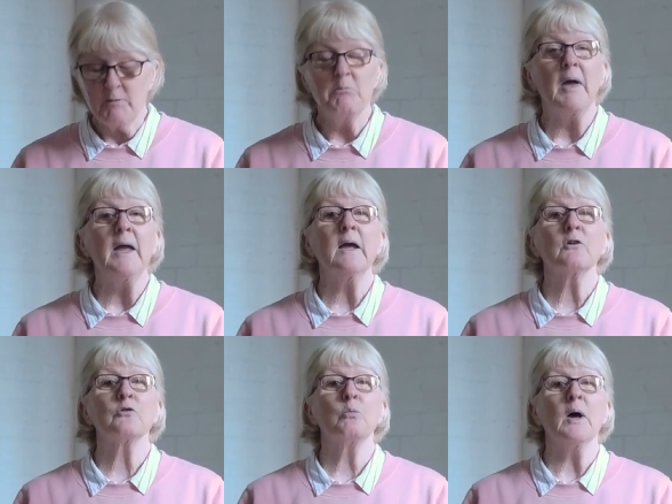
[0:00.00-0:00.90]
Make
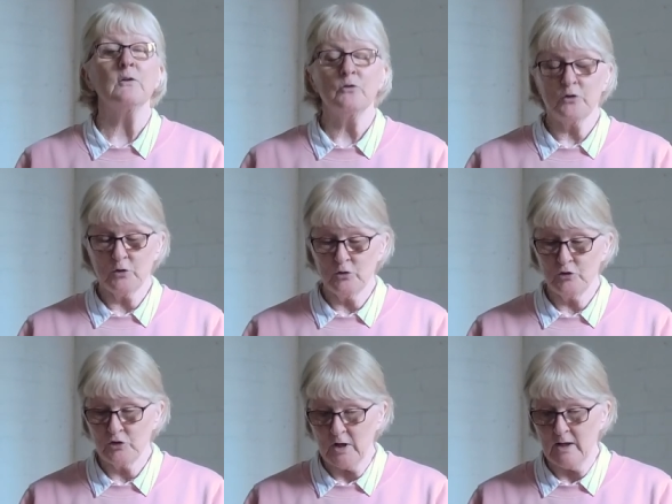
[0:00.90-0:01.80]
us ones who
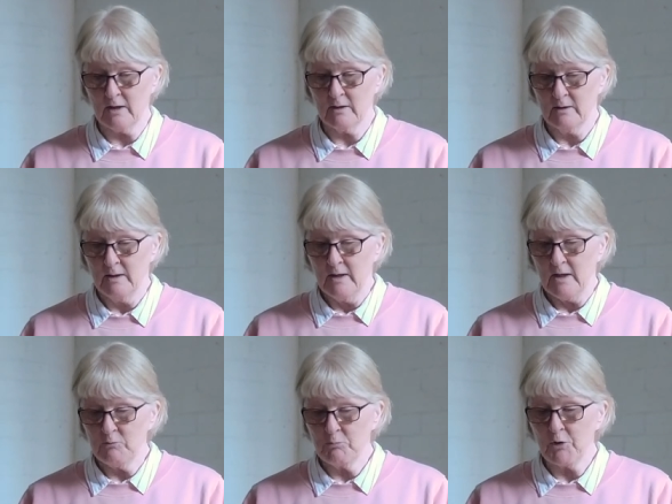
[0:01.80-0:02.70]
share
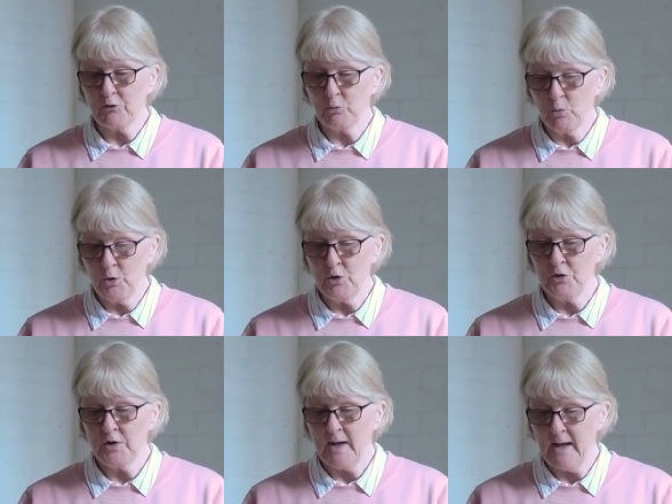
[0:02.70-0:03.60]
in both
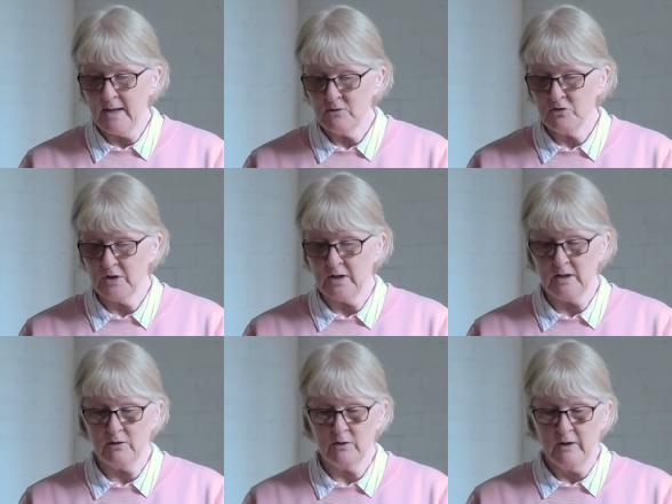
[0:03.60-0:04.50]
word and
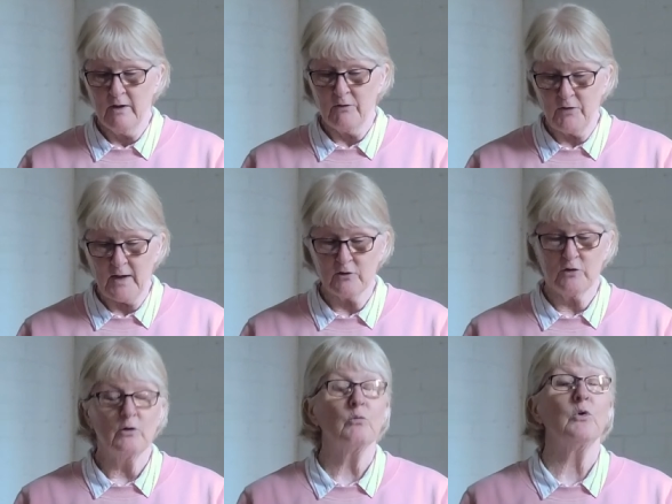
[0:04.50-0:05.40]
deed that
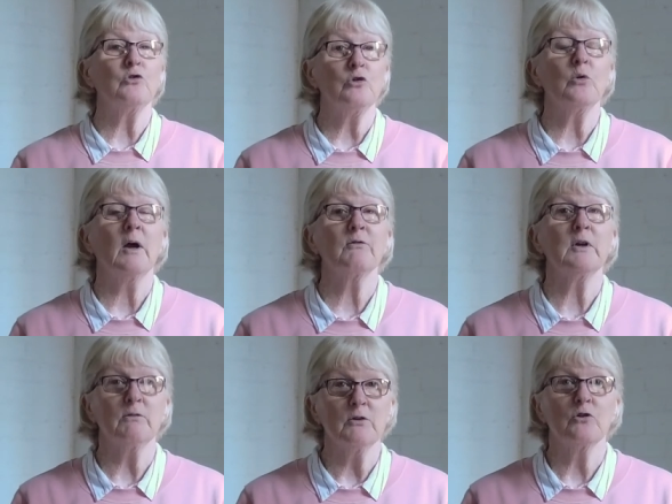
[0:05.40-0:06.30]
which you have
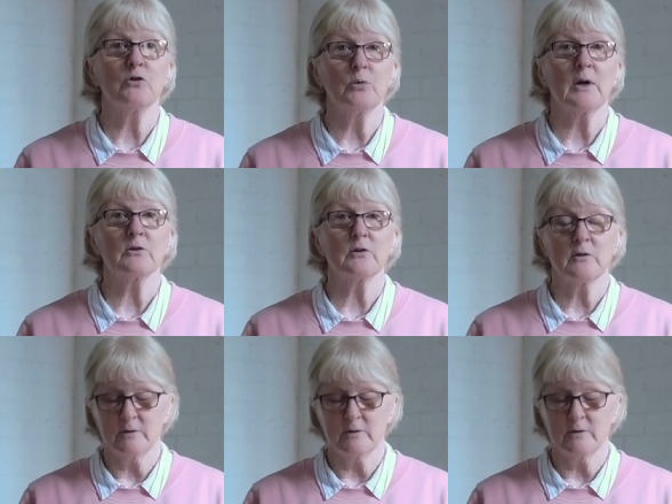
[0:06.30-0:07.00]
given to us.